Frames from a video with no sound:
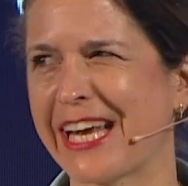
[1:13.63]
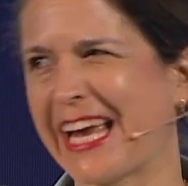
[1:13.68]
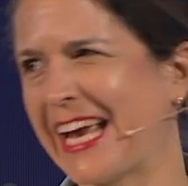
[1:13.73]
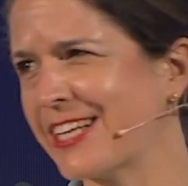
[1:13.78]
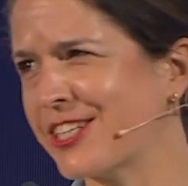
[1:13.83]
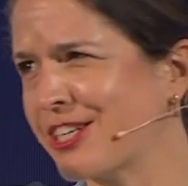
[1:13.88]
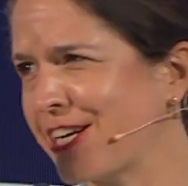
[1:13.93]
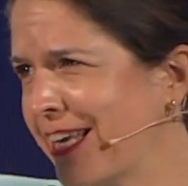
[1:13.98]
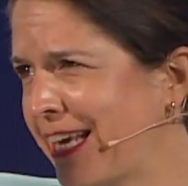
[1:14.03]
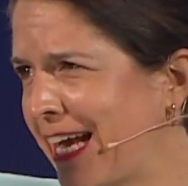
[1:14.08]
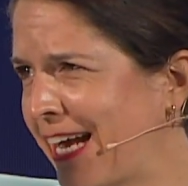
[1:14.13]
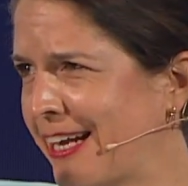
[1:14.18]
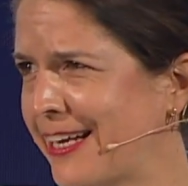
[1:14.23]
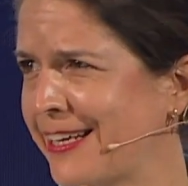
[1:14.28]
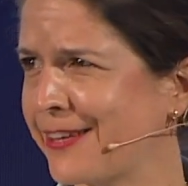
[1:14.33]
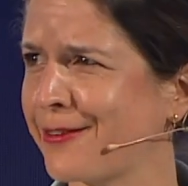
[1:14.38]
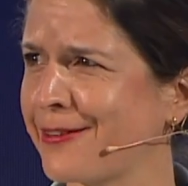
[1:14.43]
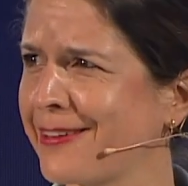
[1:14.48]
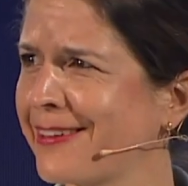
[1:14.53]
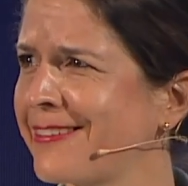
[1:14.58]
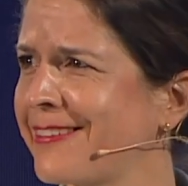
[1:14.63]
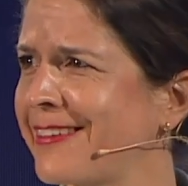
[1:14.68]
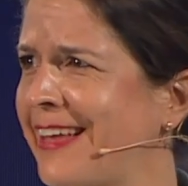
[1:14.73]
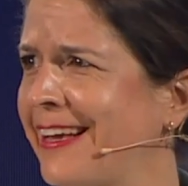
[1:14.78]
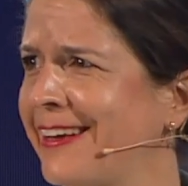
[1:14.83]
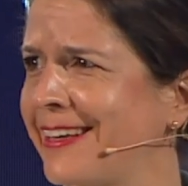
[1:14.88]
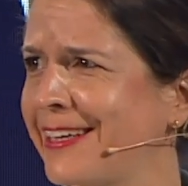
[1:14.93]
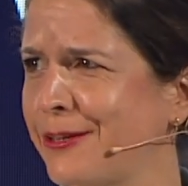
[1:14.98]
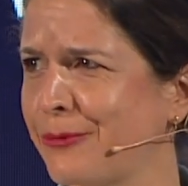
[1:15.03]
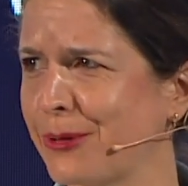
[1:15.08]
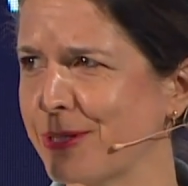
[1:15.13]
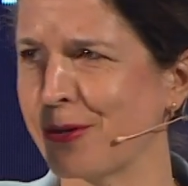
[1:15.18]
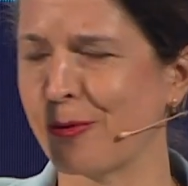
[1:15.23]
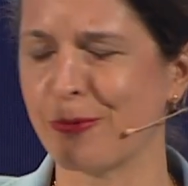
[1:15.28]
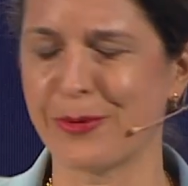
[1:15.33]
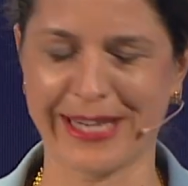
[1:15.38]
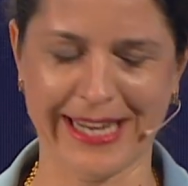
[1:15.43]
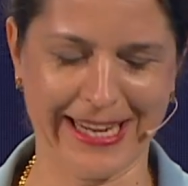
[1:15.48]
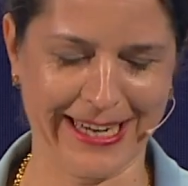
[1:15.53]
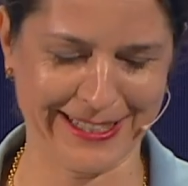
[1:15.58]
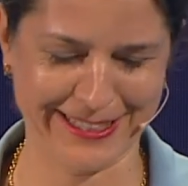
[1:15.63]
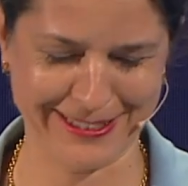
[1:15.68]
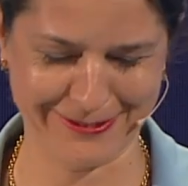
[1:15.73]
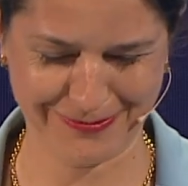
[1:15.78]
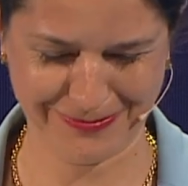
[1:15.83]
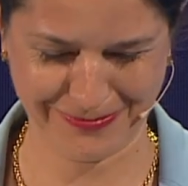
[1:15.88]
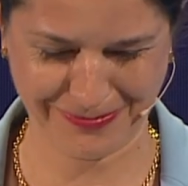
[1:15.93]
Actually, I think it was over there.